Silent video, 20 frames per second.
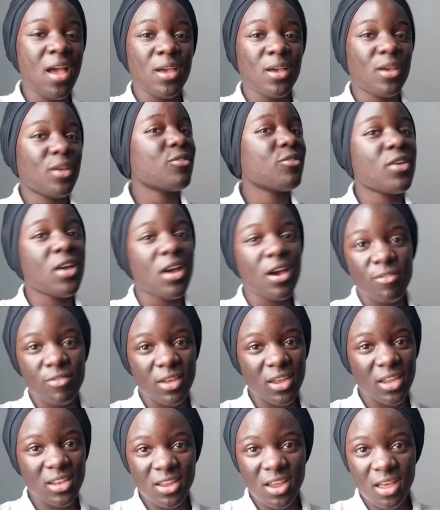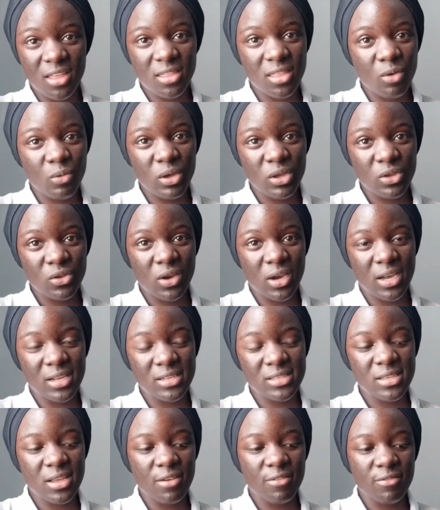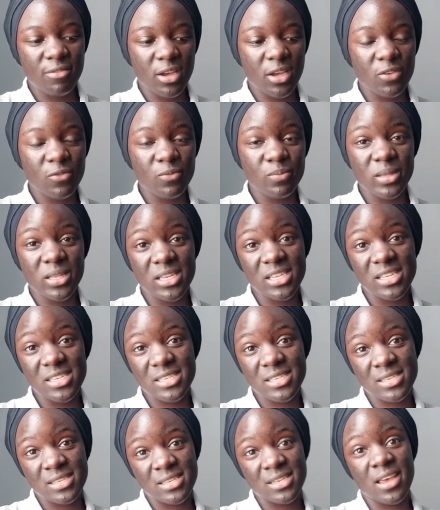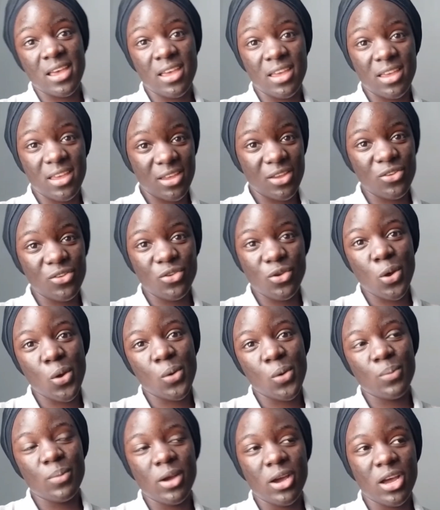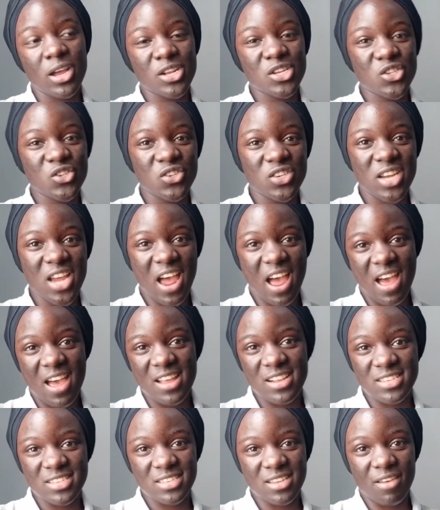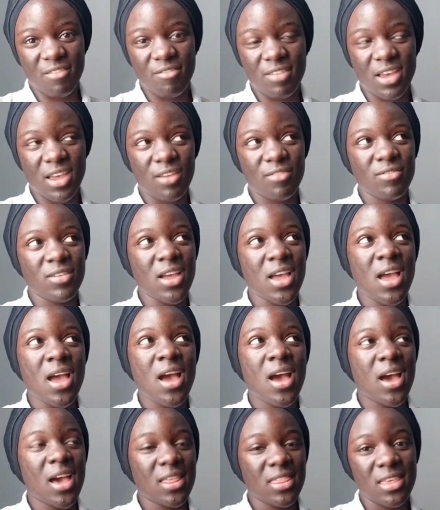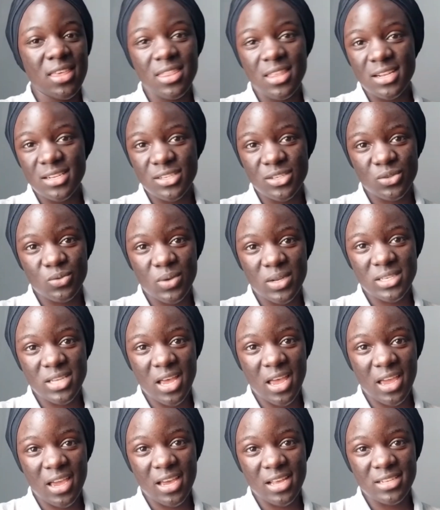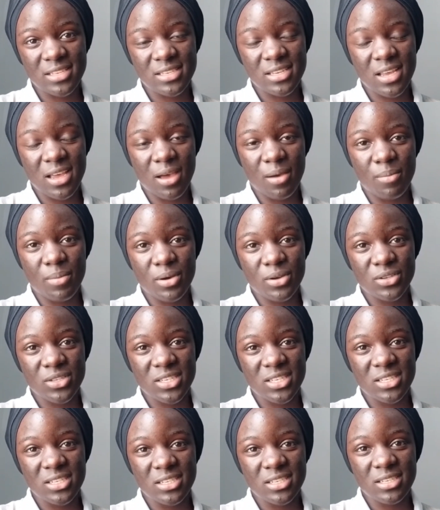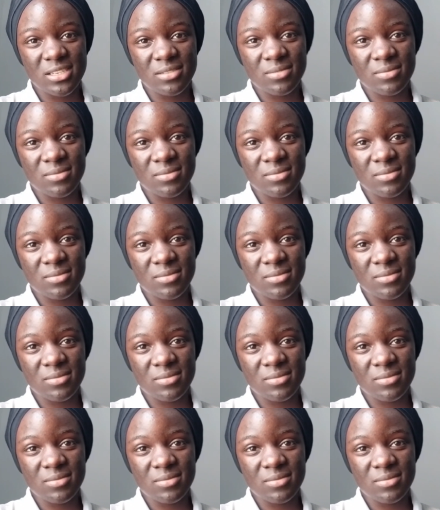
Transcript: if you have any other way you can survive please stay in your home country and survive i think that is what i can say about it